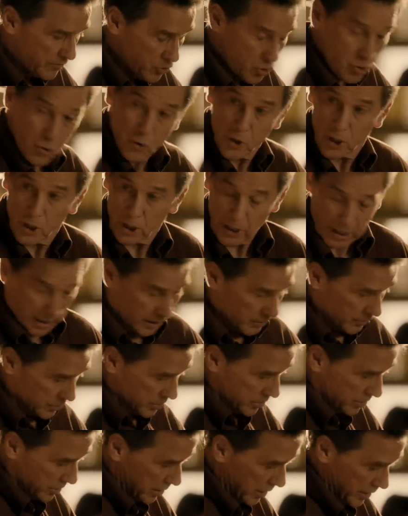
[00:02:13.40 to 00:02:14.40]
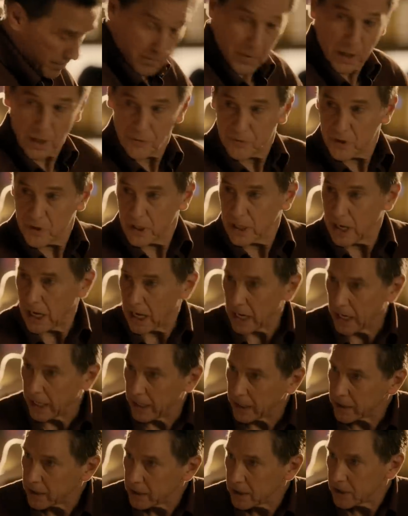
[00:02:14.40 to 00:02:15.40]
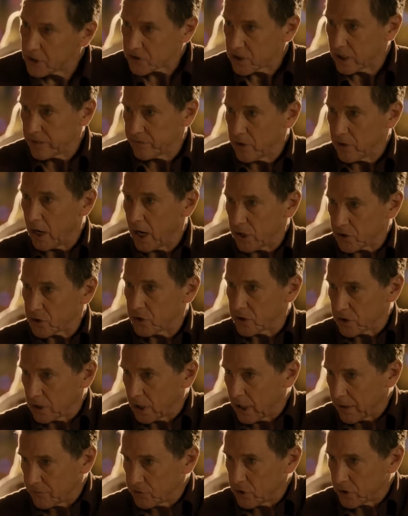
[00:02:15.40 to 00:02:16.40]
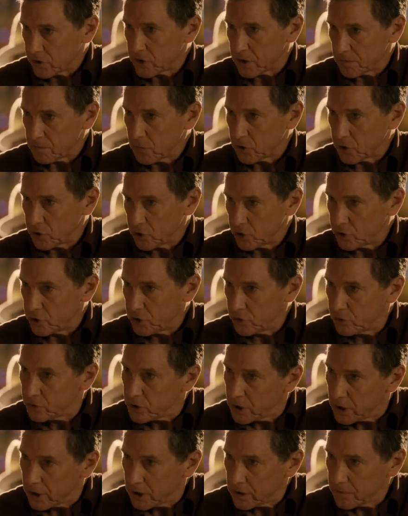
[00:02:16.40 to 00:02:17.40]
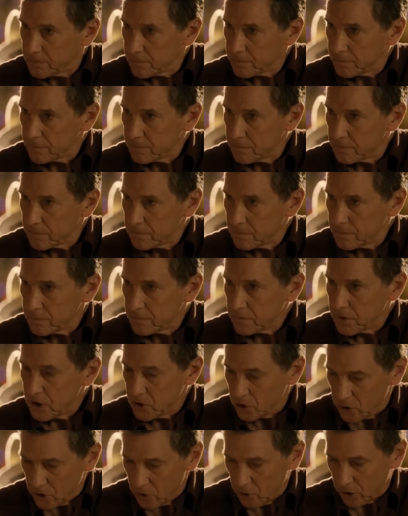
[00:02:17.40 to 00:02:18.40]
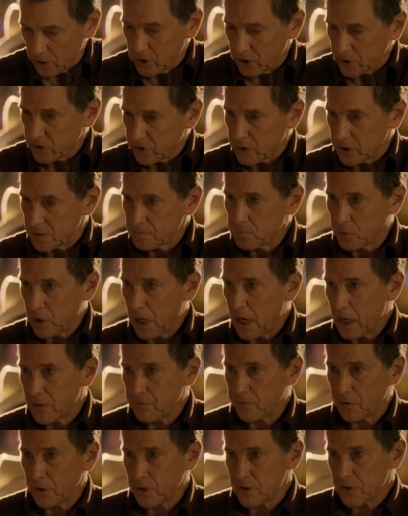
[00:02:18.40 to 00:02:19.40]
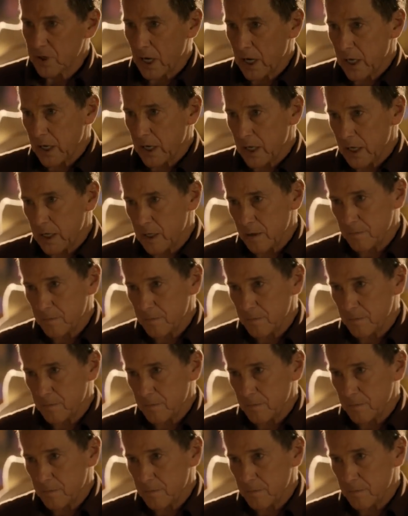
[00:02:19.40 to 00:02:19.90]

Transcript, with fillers: but if you can't admit that I saved Oscar's life just as much as you did, then you are just as prideful as I